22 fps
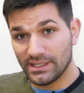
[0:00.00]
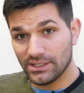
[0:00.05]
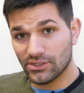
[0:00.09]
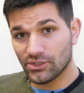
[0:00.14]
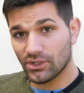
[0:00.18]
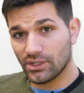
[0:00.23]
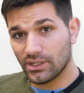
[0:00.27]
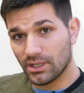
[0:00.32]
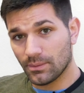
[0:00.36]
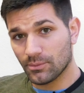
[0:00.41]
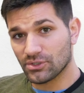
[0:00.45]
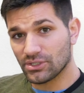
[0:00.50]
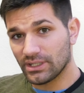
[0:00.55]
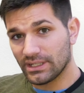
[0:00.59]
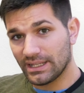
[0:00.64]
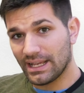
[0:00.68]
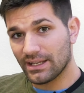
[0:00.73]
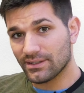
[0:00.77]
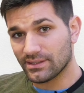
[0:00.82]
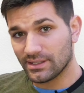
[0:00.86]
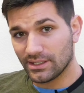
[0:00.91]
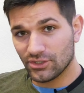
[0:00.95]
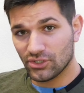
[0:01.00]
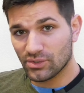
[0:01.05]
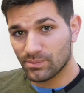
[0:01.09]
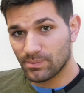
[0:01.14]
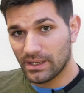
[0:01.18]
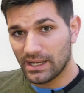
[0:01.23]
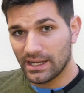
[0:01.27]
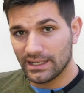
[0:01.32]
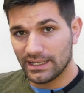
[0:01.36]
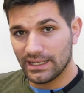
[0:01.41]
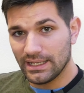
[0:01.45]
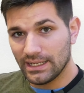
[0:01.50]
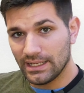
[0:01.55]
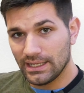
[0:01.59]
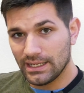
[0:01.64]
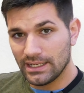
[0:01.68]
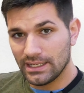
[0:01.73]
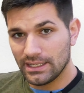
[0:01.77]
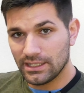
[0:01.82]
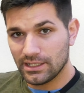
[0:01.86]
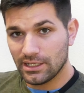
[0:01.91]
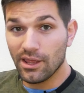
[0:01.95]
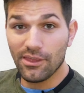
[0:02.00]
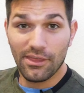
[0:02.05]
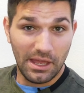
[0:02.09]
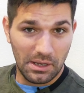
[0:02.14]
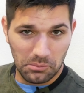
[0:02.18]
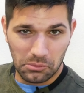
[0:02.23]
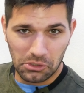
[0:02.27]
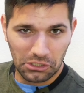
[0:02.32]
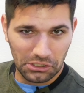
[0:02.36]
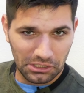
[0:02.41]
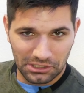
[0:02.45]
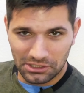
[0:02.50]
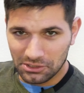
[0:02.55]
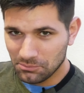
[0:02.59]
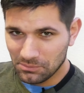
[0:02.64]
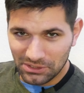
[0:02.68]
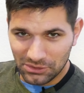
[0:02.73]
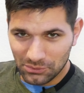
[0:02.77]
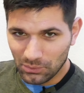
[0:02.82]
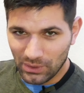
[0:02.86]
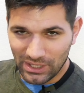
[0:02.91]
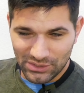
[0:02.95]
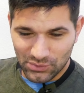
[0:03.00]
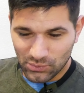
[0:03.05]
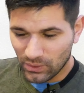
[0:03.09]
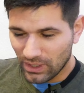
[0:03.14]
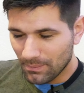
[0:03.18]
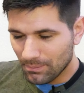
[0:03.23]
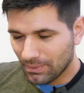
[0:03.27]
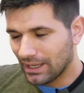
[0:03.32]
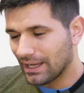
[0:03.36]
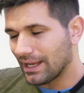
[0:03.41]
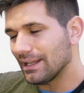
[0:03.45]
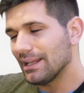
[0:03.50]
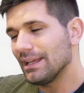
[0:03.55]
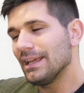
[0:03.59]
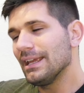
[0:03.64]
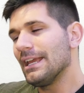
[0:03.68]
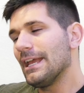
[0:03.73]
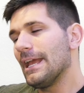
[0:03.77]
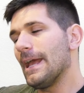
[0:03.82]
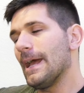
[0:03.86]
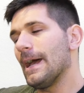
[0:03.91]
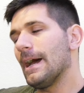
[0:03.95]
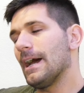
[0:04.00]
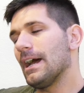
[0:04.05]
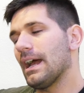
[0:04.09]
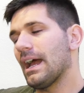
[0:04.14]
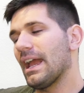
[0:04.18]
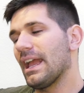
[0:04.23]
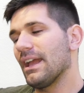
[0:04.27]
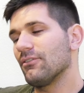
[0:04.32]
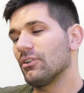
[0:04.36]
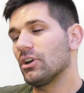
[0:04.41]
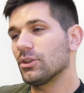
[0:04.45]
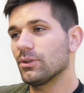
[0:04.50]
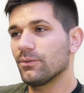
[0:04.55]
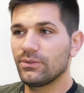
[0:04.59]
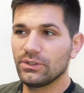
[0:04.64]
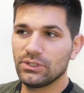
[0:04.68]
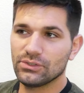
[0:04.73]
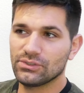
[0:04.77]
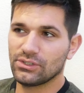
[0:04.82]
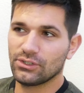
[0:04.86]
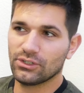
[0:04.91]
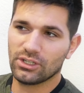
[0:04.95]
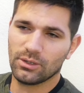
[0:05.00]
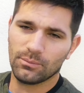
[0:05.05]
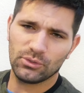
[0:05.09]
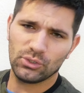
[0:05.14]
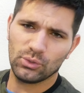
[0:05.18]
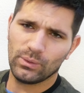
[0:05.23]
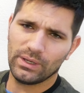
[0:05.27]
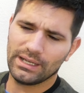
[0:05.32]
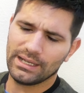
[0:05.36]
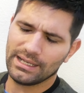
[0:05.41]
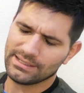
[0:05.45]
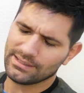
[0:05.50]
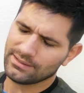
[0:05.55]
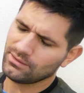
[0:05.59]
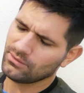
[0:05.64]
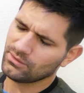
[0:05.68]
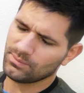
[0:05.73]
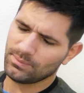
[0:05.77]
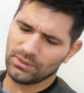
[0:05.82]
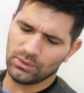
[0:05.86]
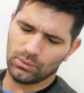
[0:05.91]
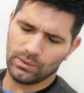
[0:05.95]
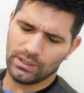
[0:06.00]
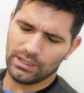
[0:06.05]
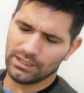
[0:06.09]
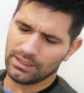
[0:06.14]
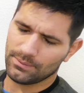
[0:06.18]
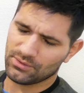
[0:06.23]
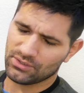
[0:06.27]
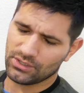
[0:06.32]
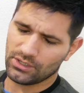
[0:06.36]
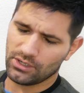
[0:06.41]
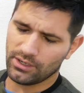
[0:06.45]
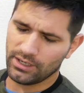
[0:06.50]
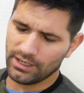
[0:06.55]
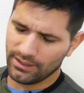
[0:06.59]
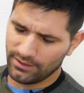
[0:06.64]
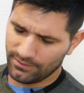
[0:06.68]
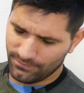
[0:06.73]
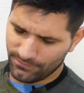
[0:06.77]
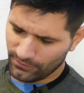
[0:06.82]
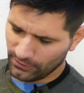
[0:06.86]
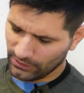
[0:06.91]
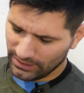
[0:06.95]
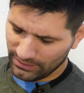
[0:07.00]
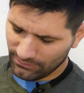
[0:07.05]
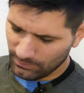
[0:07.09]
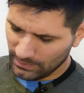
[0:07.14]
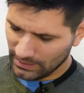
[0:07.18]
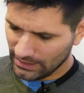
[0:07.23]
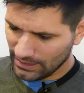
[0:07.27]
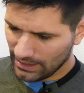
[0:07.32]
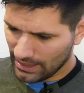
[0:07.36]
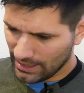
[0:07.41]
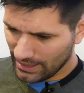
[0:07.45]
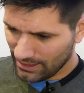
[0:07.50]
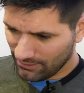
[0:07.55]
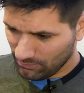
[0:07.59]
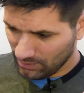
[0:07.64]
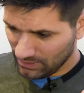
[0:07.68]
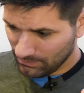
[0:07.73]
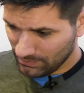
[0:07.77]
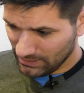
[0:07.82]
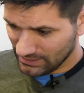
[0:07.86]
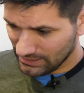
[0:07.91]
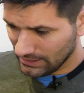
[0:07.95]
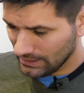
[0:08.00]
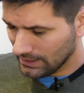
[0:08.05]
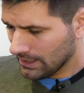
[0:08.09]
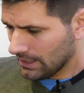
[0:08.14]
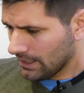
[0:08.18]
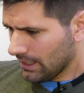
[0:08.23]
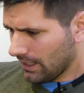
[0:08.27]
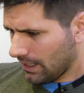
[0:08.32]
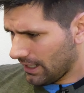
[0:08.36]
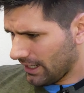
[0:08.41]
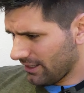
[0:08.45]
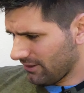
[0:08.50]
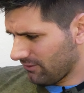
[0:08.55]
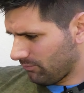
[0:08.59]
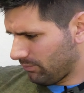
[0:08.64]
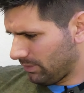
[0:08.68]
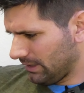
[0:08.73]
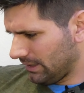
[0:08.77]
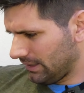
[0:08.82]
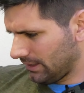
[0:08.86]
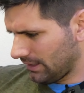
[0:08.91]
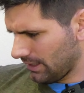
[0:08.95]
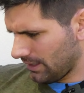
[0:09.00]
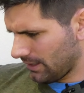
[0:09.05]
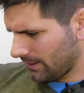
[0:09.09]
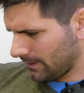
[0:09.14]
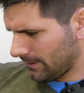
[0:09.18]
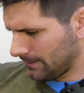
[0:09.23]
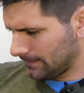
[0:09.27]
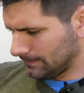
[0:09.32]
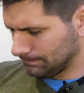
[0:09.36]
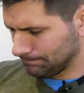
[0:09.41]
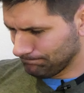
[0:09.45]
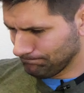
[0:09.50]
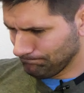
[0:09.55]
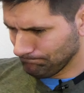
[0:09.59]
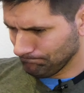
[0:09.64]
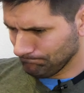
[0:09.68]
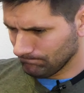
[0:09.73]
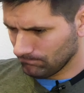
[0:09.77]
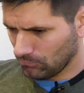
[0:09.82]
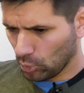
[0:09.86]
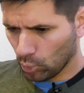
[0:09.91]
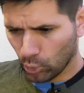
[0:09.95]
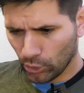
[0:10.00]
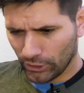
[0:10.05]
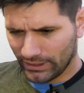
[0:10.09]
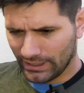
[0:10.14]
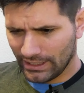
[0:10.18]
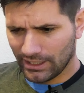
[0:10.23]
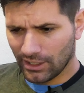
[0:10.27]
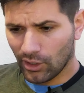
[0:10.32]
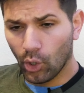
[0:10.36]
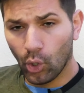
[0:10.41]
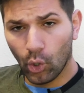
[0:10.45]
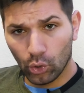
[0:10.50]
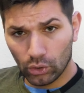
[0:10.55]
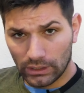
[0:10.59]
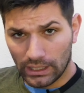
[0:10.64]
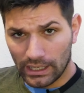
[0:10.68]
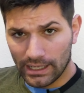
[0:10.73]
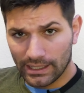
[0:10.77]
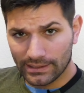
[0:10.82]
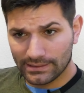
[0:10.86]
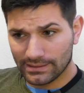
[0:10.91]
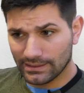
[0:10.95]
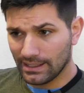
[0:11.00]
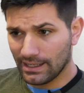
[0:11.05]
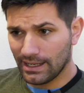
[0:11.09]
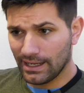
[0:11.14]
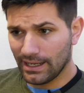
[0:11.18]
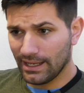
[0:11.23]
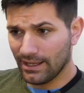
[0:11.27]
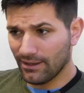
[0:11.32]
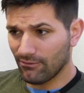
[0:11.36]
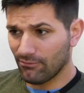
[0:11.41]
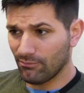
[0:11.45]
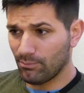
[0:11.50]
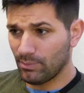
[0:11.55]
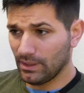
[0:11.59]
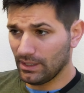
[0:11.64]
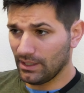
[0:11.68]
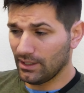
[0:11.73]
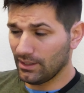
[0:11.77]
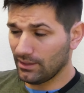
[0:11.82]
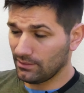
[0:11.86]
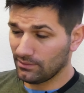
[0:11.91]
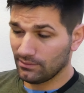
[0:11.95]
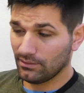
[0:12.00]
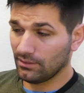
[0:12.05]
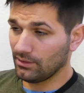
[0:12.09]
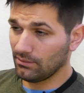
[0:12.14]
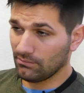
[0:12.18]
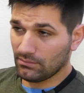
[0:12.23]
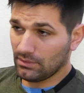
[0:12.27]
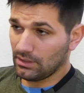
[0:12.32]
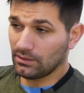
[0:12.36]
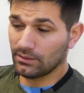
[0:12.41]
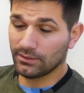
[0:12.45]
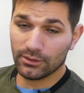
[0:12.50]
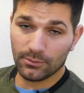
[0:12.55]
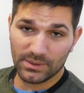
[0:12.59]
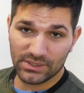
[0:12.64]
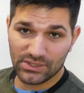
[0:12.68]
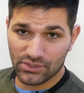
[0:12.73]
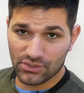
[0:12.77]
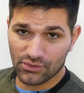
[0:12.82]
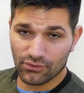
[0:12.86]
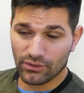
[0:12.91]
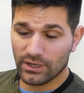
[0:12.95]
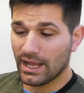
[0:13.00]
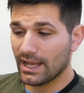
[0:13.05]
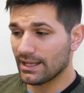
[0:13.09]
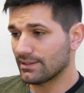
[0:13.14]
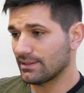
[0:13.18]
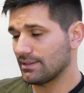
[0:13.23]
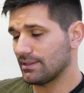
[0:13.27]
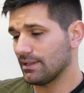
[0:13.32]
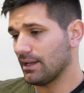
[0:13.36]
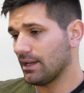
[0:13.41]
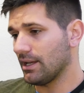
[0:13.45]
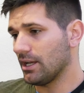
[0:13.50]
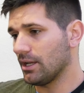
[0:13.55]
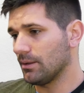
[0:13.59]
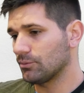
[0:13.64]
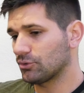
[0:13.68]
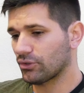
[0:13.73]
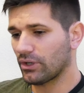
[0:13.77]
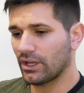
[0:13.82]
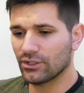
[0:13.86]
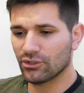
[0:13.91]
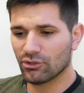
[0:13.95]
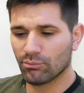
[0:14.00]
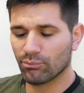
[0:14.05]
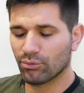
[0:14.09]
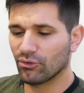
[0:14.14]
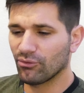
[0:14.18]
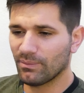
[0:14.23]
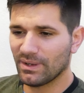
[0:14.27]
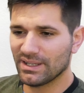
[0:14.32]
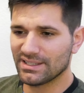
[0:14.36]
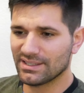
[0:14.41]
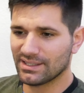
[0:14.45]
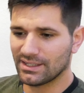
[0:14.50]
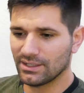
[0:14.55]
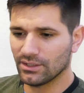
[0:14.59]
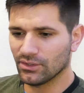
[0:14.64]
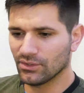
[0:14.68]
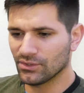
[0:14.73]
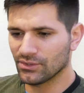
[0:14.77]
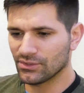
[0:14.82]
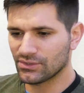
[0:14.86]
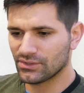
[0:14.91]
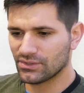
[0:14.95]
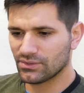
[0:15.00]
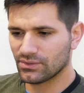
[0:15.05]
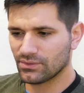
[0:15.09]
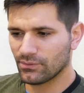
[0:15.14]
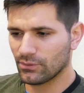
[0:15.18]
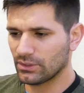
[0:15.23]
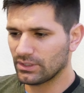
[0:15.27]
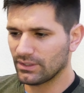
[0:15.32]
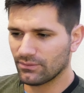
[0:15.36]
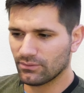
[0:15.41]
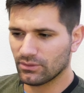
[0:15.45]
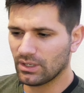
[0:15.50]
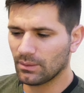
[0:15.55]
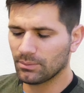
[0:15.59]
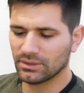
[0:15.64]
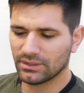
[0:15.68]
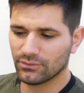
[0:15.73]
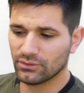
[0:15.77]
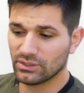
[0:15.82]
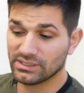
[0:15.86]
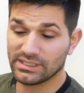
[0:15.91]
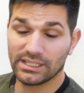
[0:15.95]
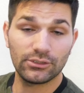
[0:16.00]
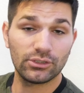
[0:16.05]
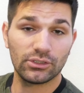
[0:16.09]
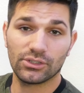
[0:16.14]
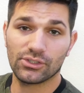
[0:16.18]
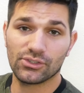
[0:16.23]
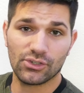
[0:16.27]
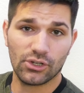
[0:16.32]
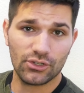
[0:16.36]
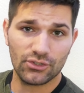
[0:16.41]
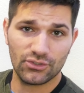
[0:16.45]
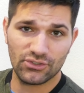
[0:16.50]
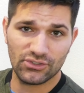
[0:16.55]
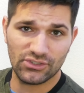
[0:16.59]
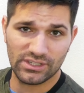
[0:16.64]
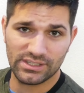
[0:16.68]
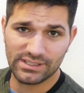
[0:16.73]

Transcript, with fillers: these are the numbers on the house that I just bought in that market in the Midwest where I bought. Uh, I have other videos that are coming your way, guys. I know it's been a while. I'm sorry. Forgive me. I have been busy. I have been um, working a whole lot. I have been um, a little bit stressed, um, trying to improve my skills for a couple of different things. I took the sergeant's